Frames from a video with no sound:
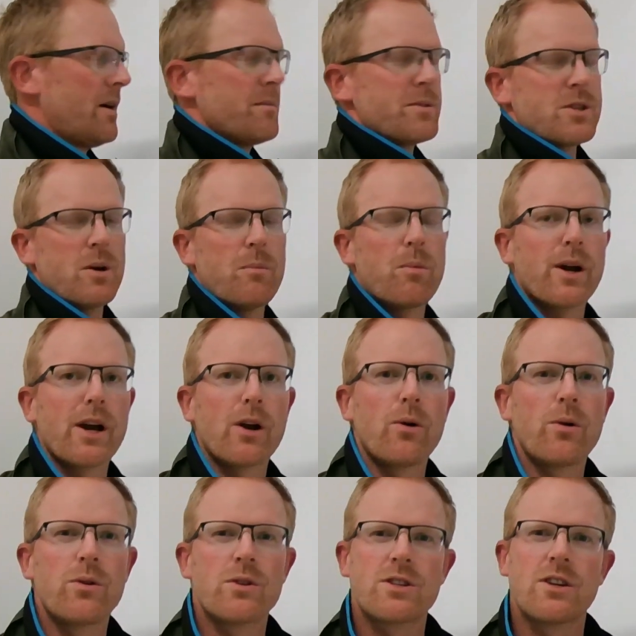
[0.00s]
So bringing
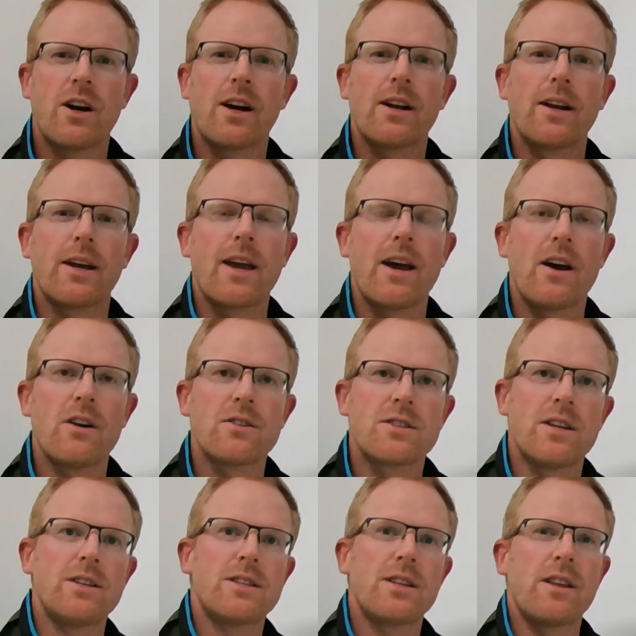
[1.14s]
all your cycling cows
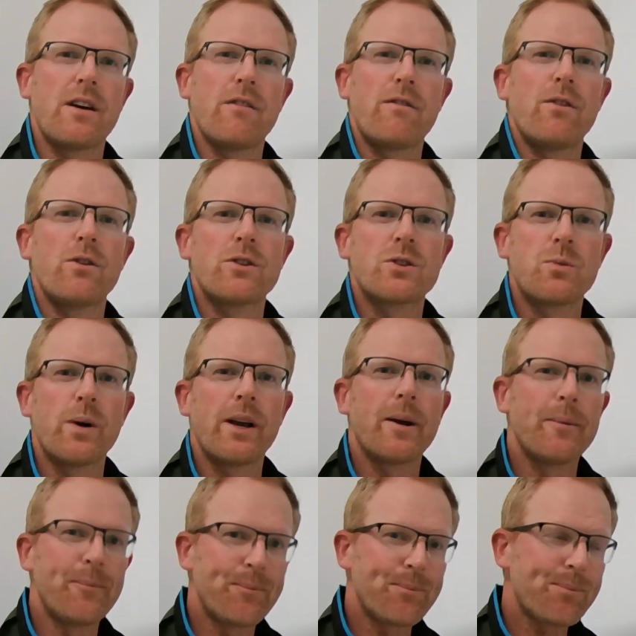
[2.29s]
into that first week
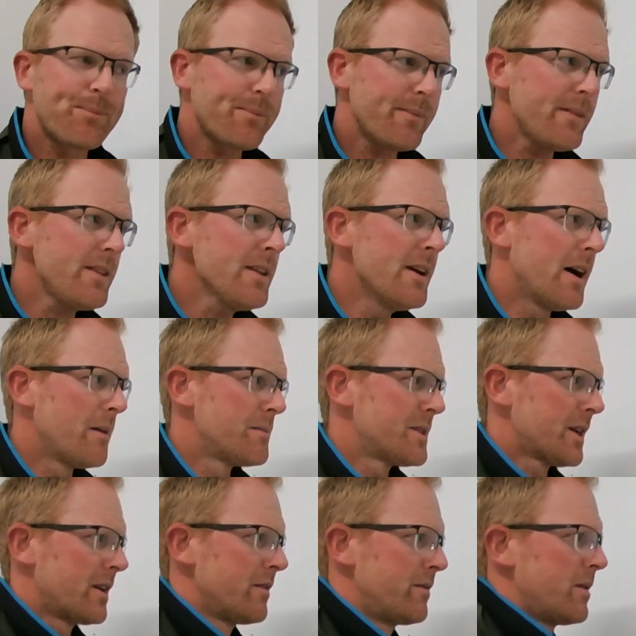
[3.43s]
to
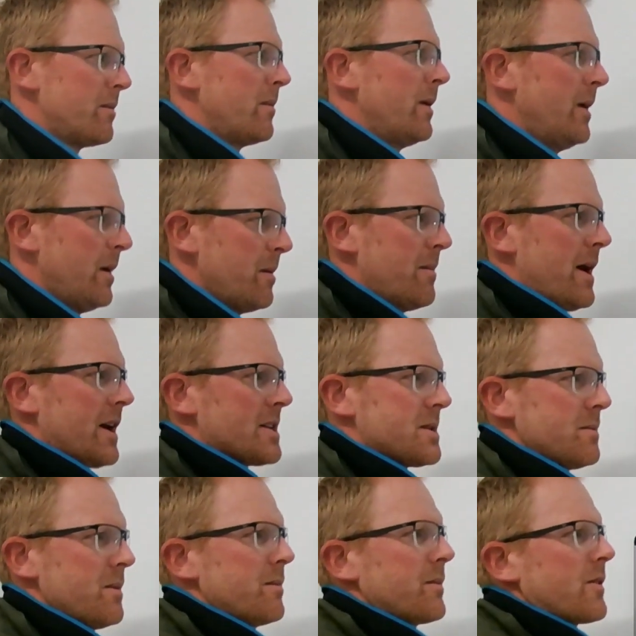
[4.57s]
give them
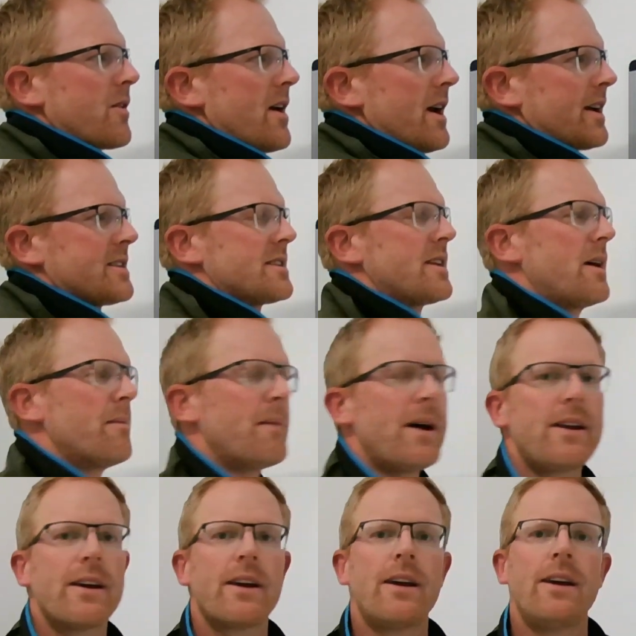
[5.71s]
maximum cracks at
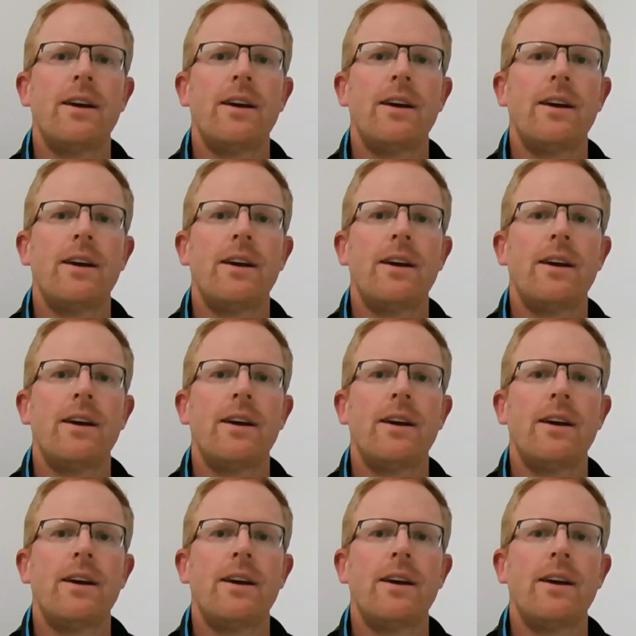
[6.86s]
mating,